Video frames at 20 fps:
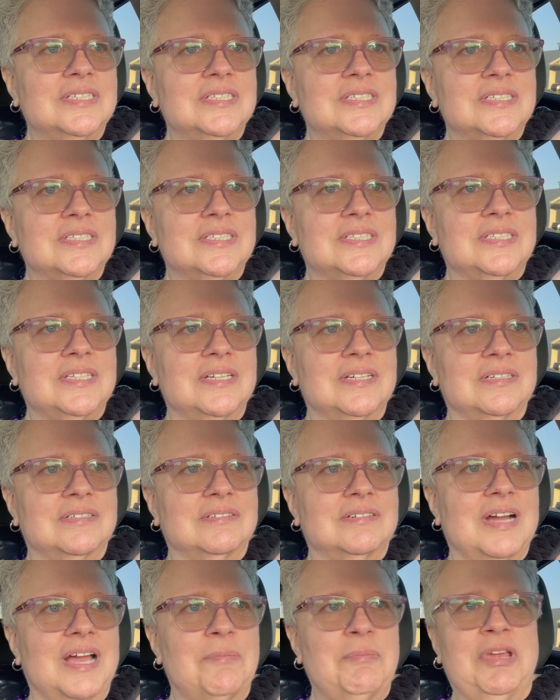
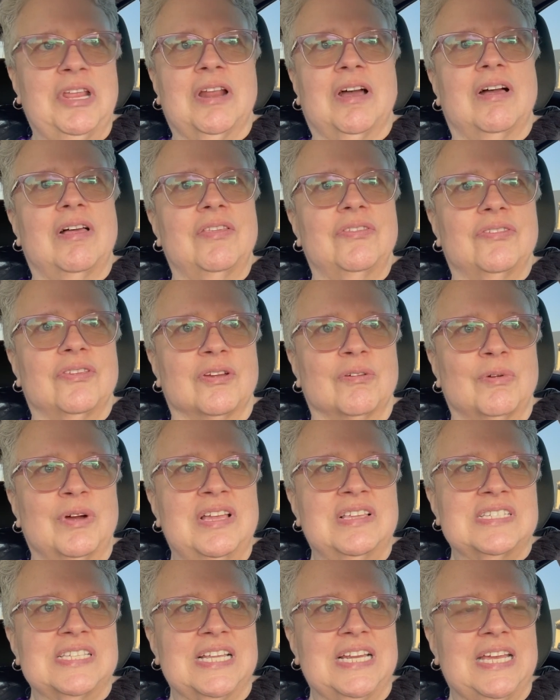So, I mean, all there
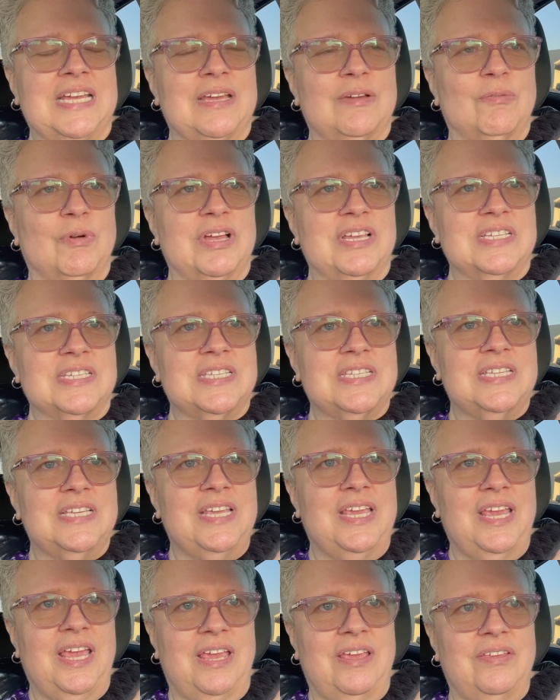was in it was
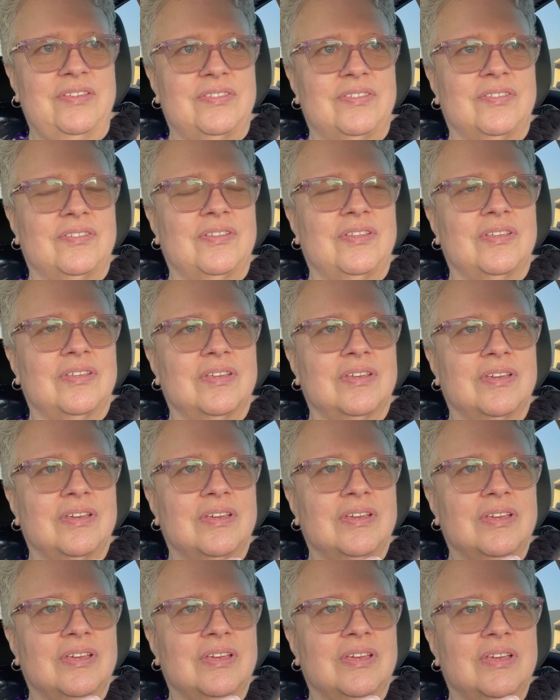yeast,
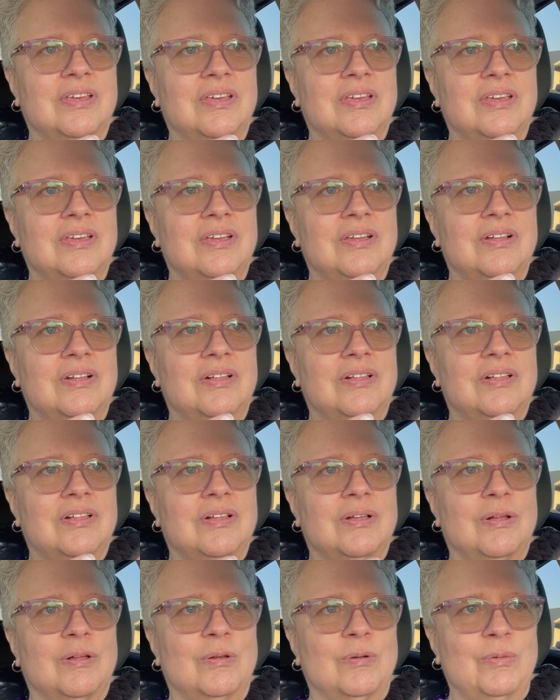
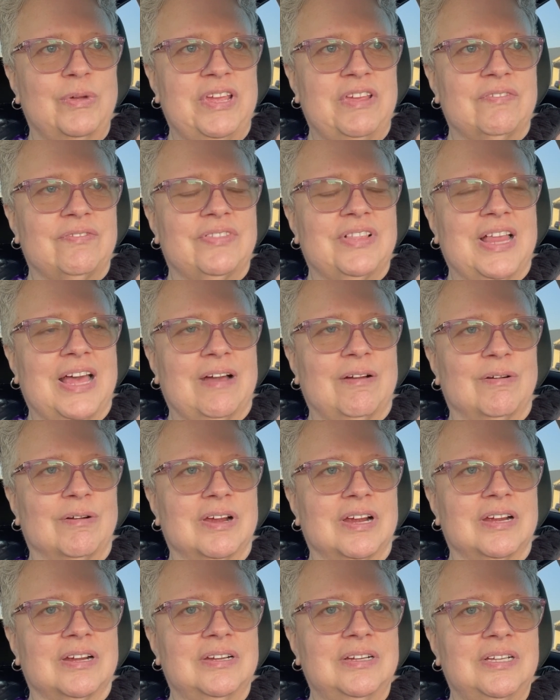whole wheat
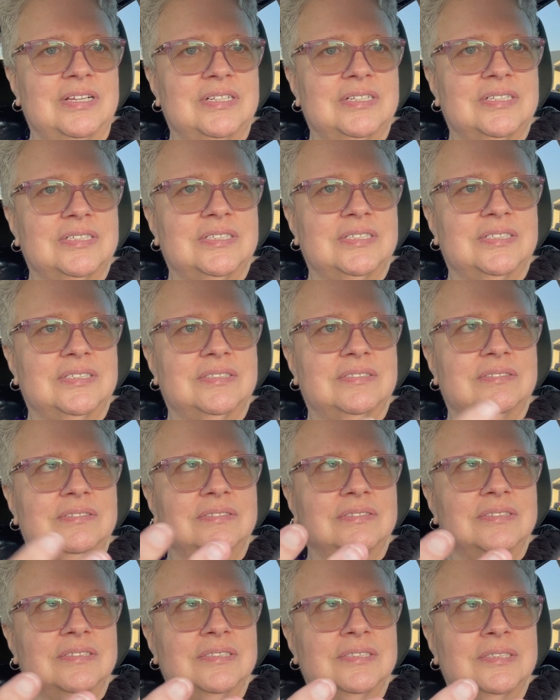flour,
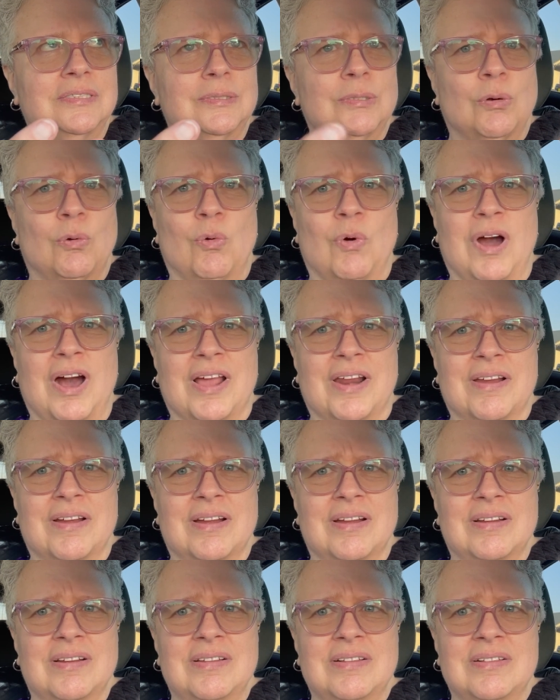water,